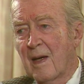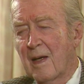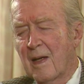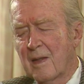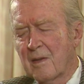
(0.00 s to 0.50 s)
I
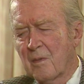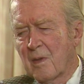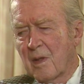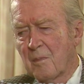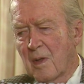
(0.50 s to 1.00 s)
had to,
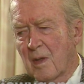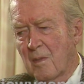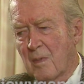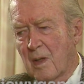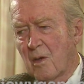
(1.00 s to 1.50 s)
in my,
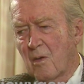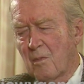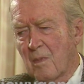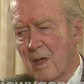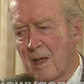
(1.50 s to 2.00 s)
my
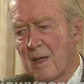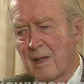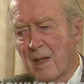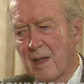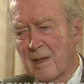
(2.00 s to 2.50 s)
own mind,
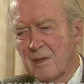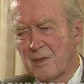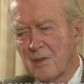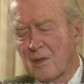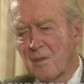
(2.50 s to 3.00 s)
I had to
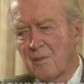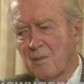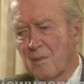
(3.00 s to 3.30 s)
sort of,